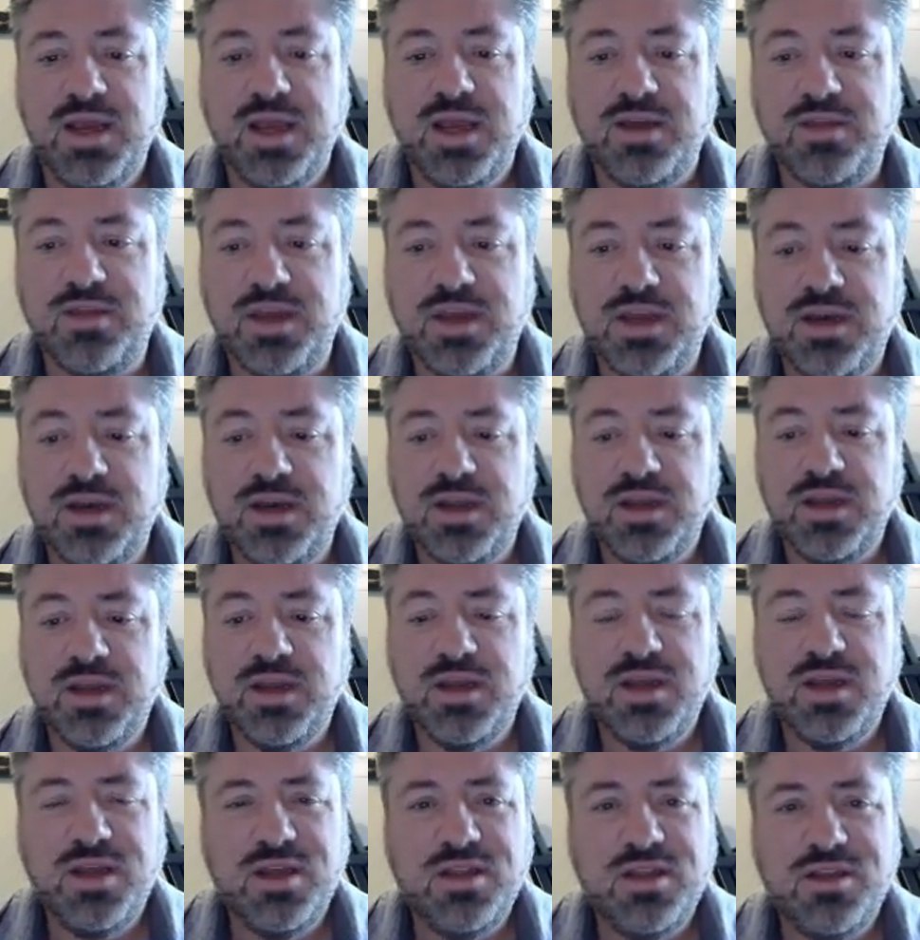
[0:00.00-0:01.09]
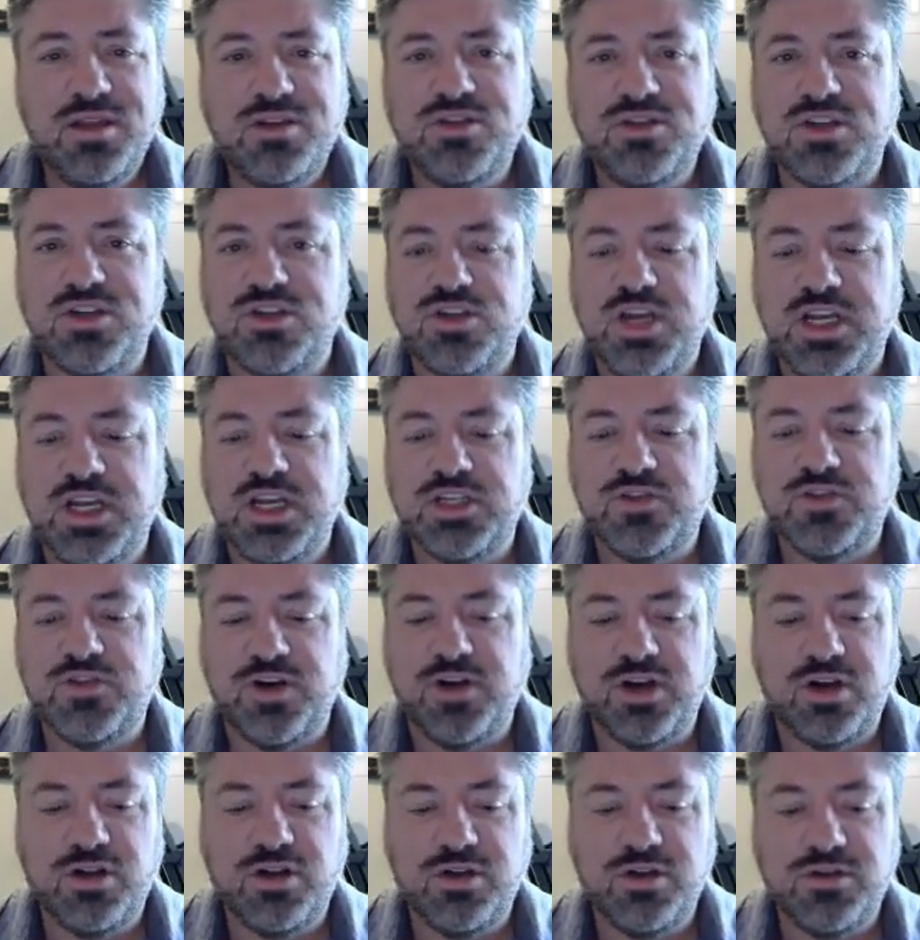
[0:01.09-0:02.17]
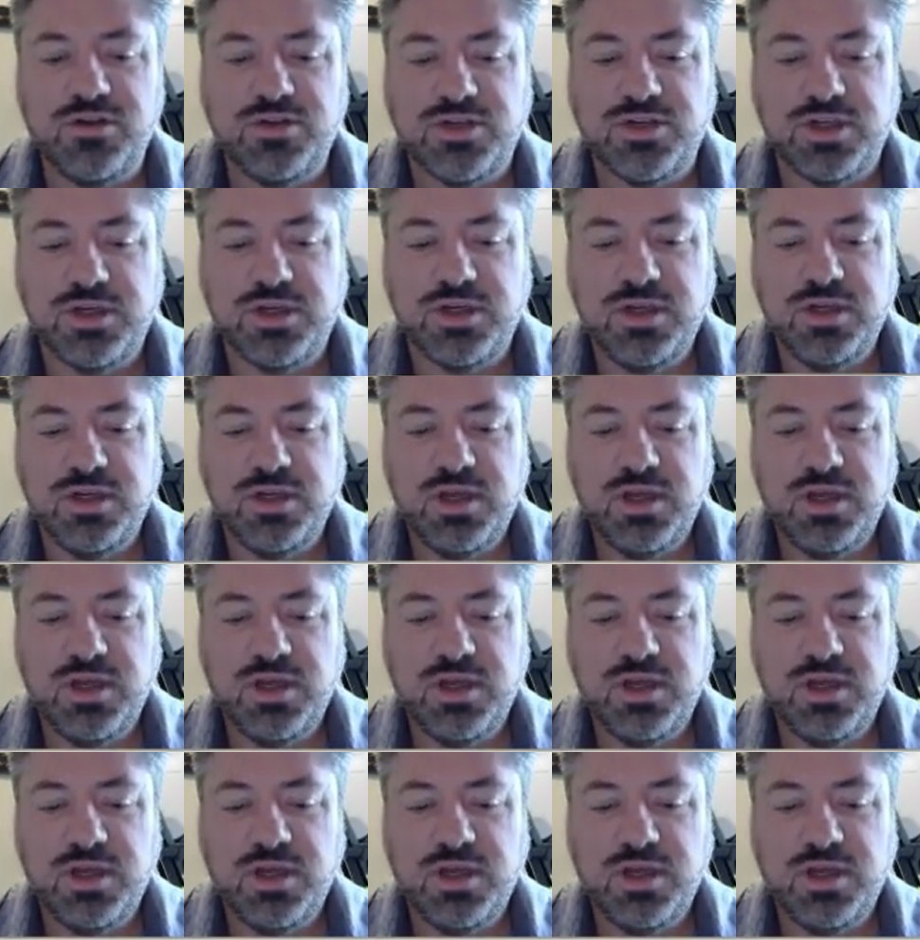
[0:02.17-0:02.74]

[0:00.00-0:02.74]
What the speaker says: And then there's a chance for inclusion.